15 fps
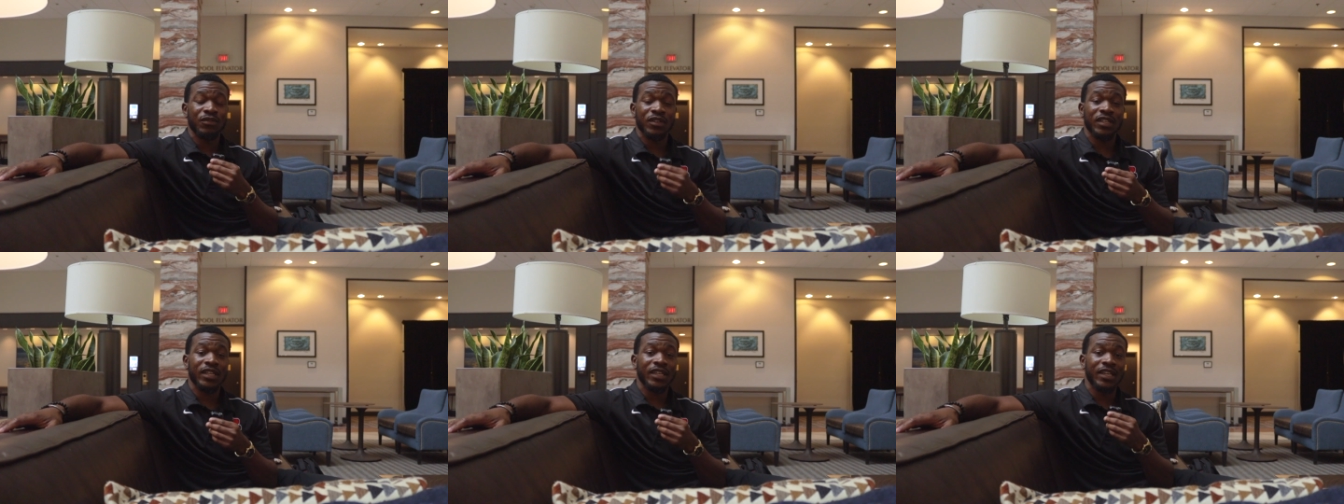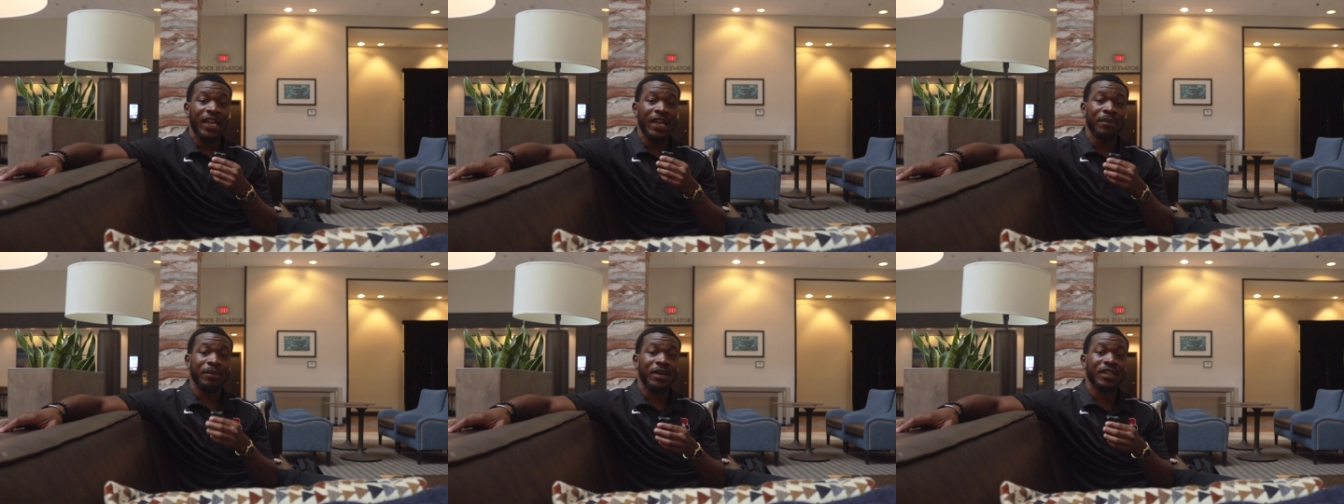feel like
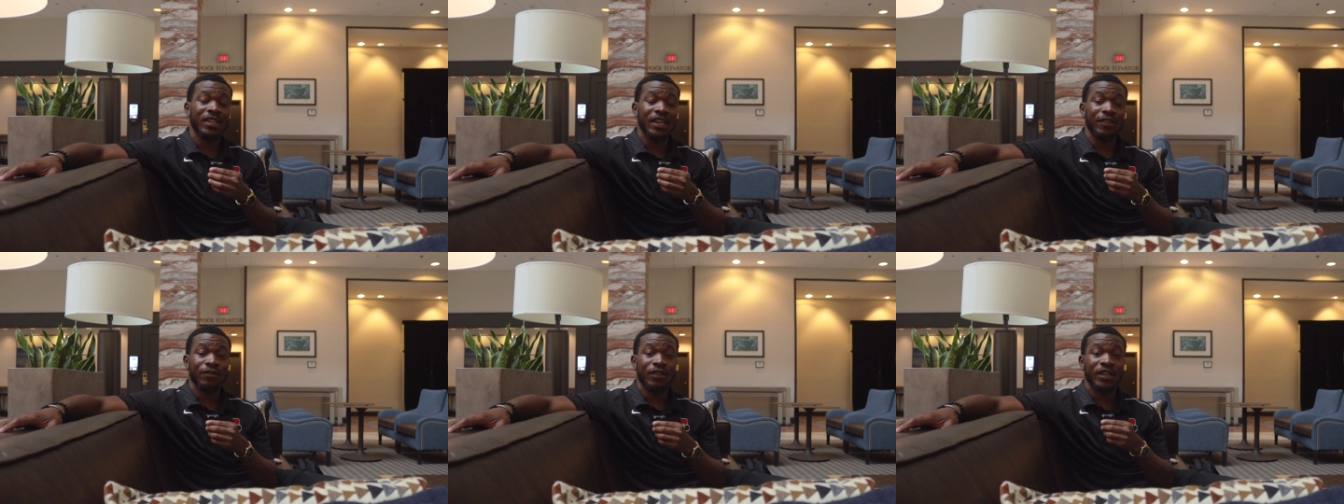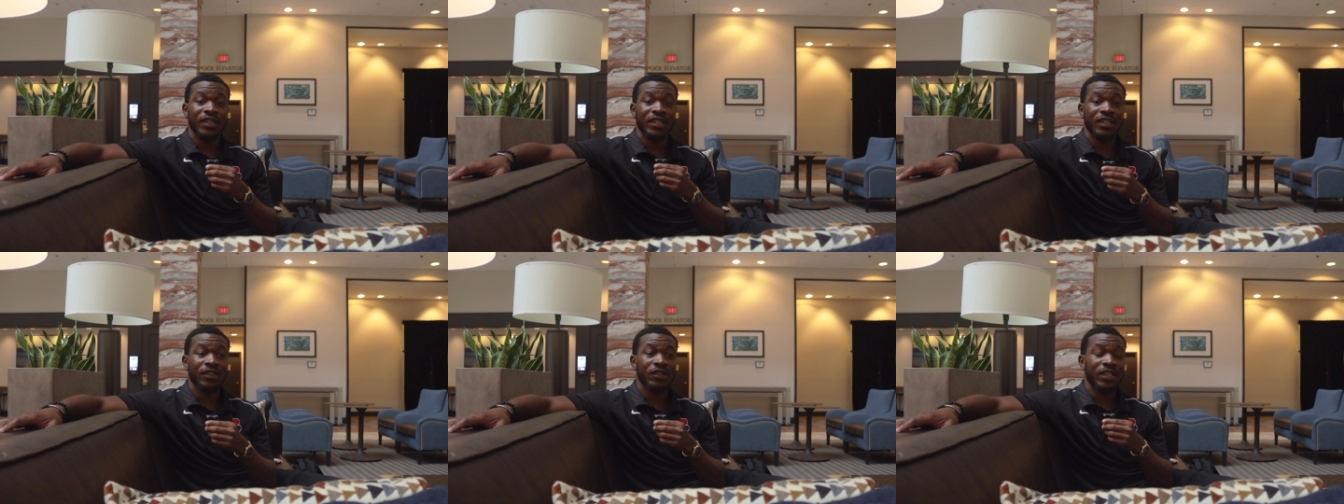in my life right
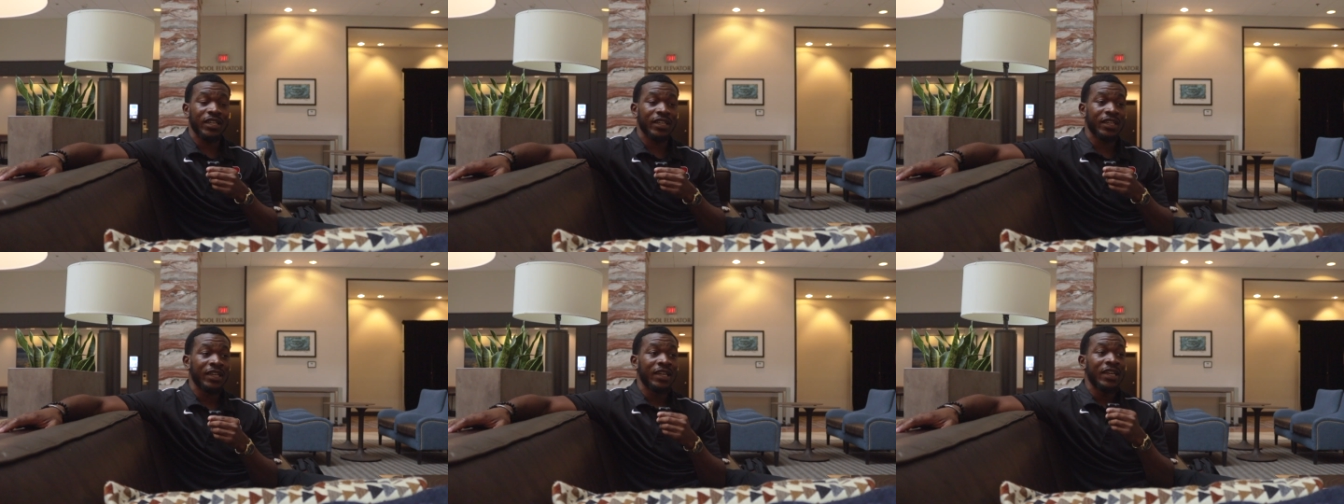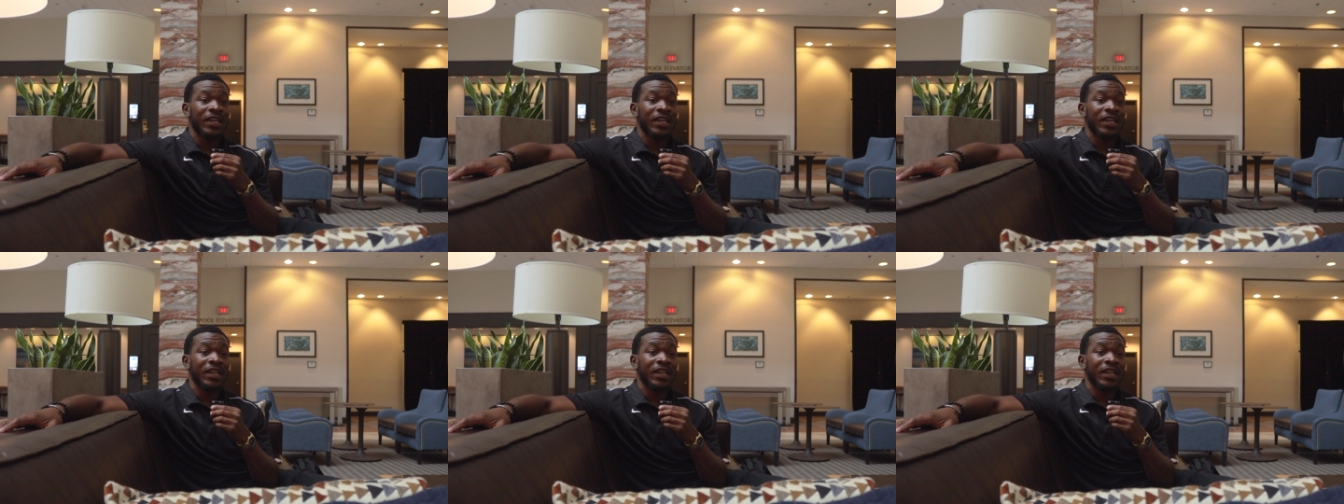now, like